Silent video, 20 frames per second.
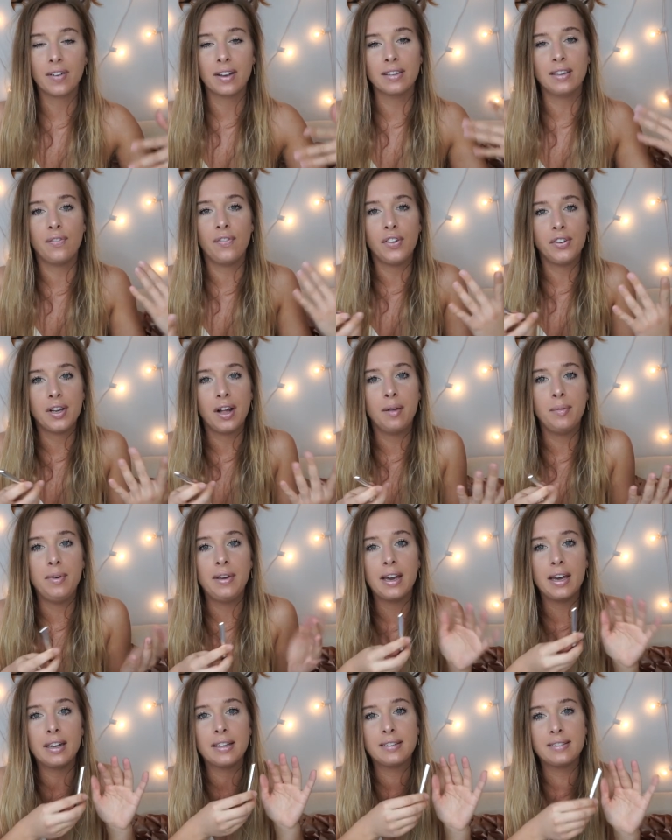Because if you tell them
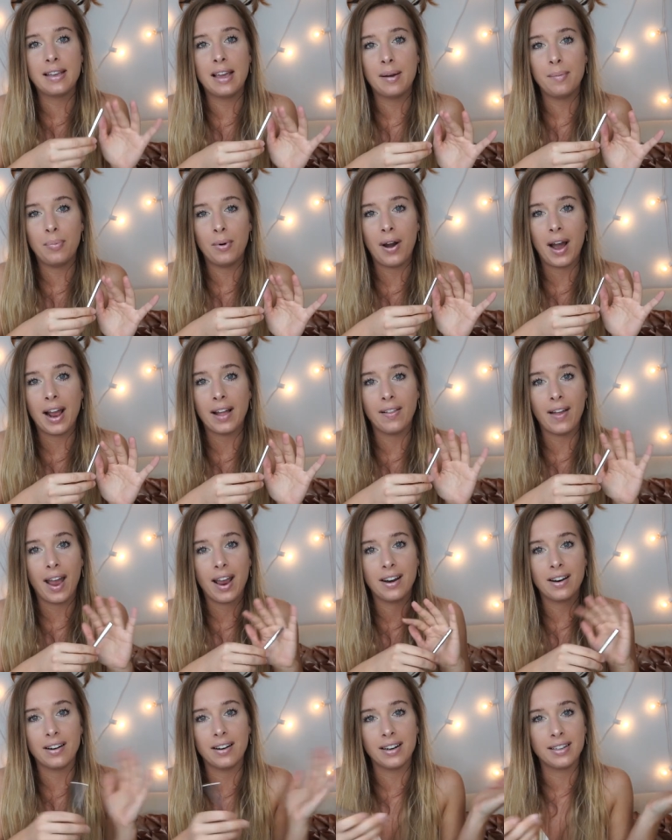you get a sample
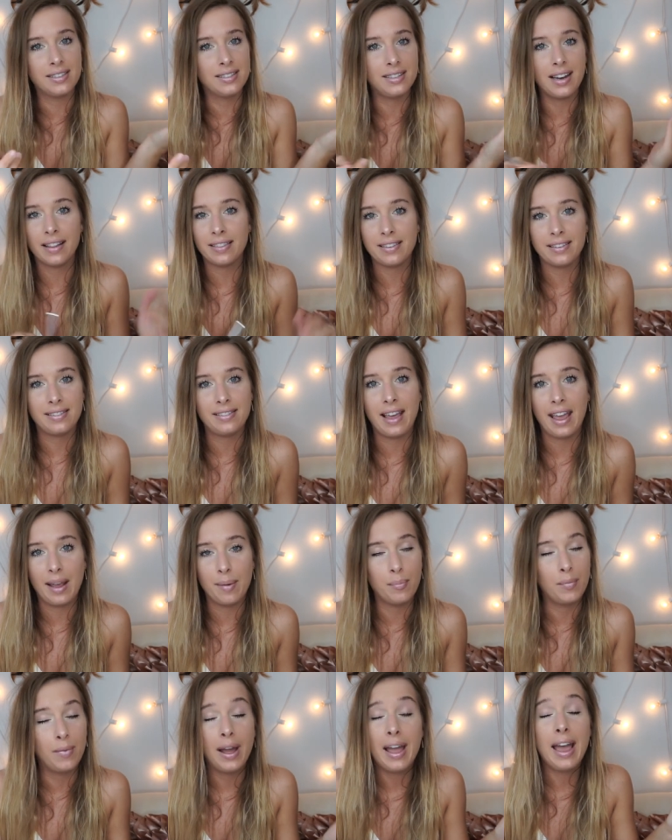eyeliner, it's not the
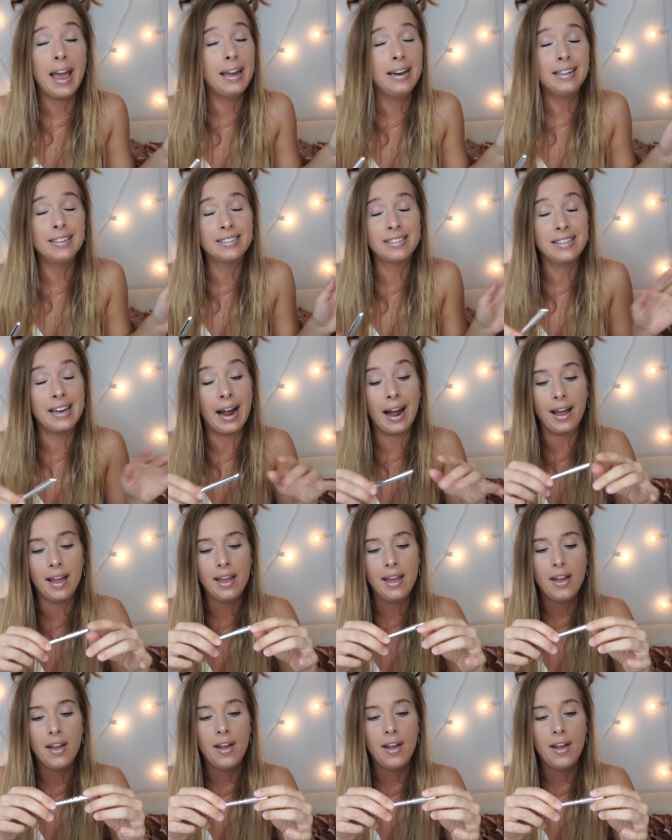same. And it's not.